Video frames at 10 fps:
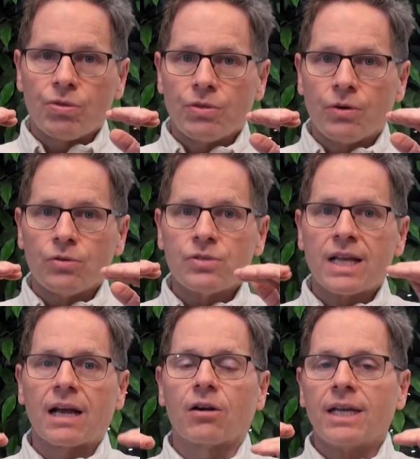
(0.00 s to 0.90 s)
those
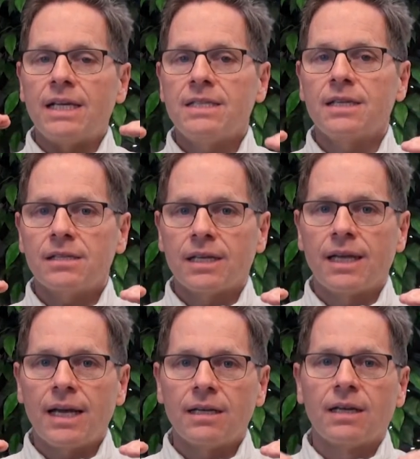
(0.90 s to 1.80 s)
that are easiest to
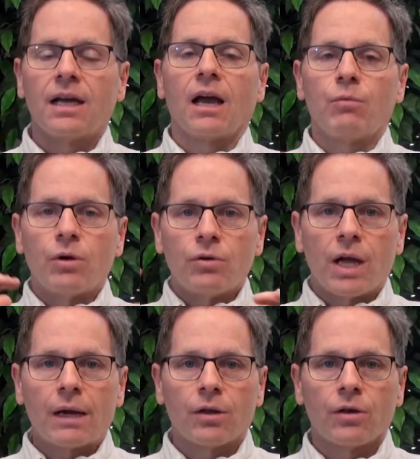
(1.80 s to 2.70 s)
get, and we'll go
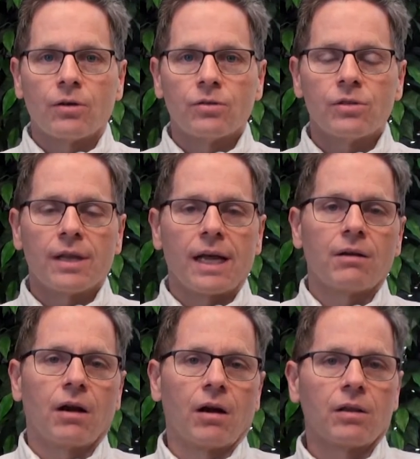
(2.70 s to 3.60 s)
down to those that
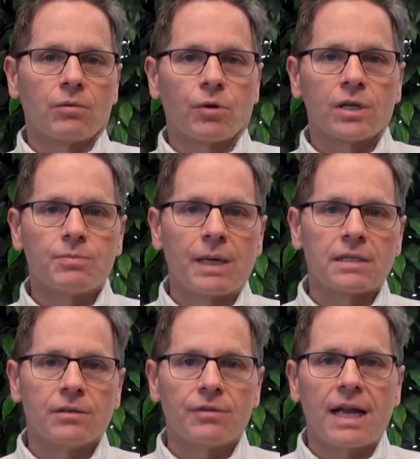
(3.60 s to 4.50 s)
are a little more
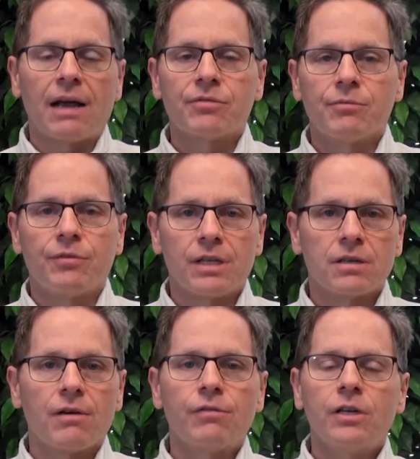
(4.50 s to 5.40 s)
expensive and have some
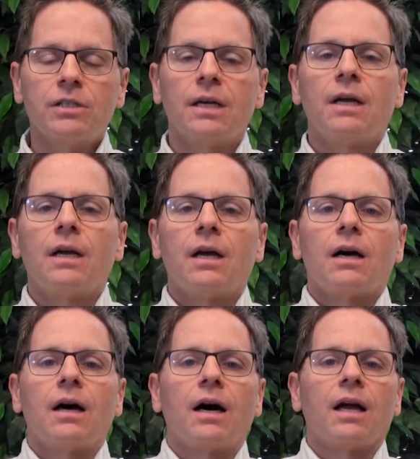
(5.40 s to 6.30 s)
fees. First,
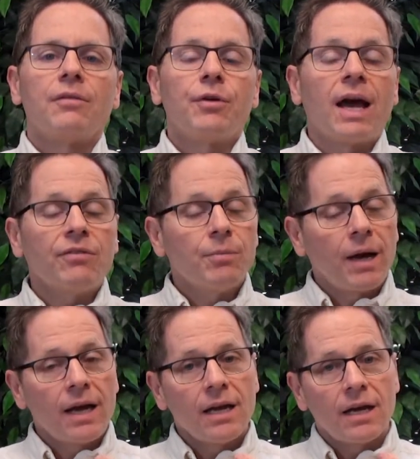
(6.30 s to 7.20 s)
if you have to
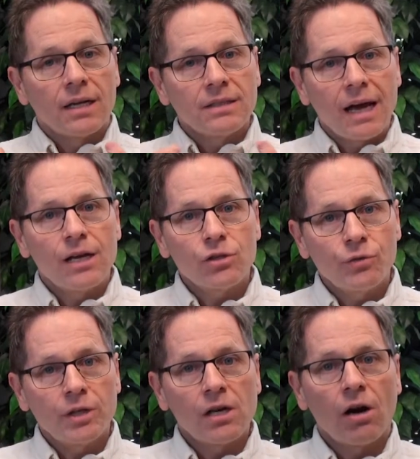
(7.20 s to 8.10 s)
buy tires
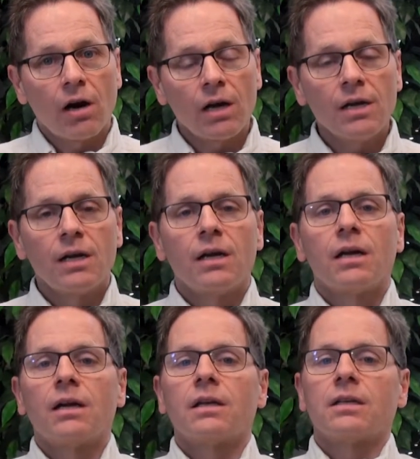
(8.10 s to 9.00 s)
for your car,
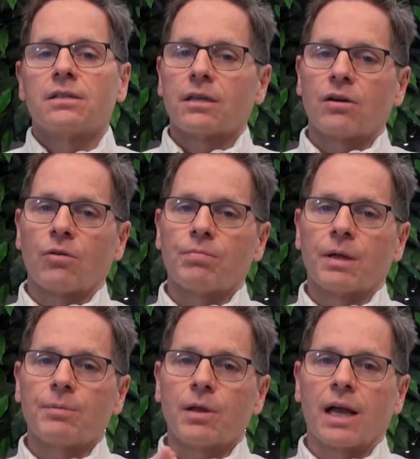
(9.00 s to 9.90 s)
consider
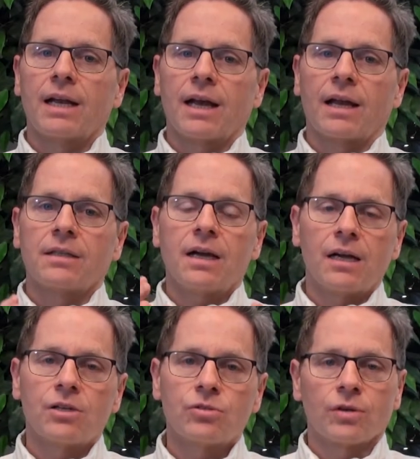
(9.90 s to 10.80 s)
applying at a
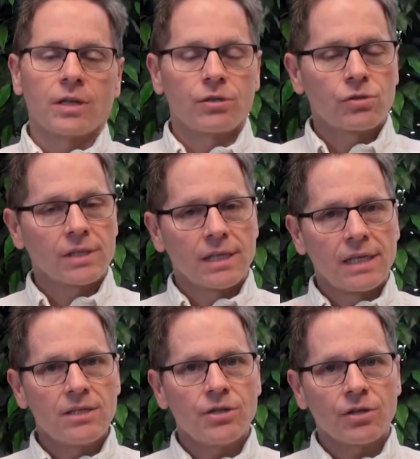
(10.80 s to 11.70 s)
tire store. They're usually
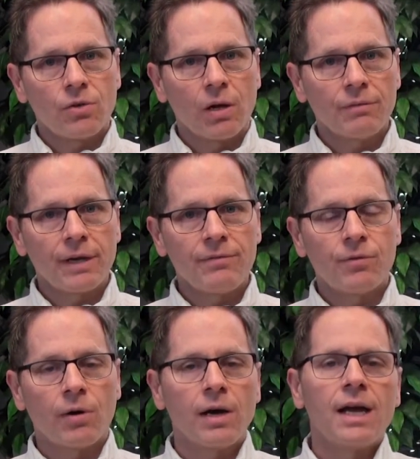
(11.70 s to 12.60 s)
easier to qualify
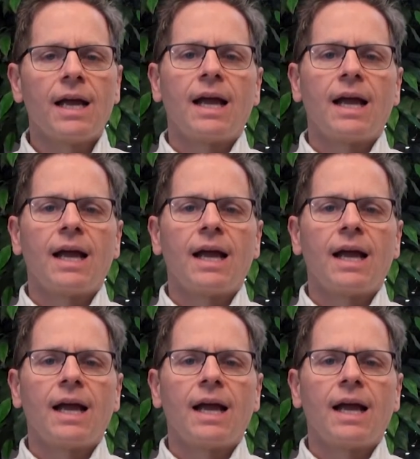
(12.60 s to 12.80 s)
for.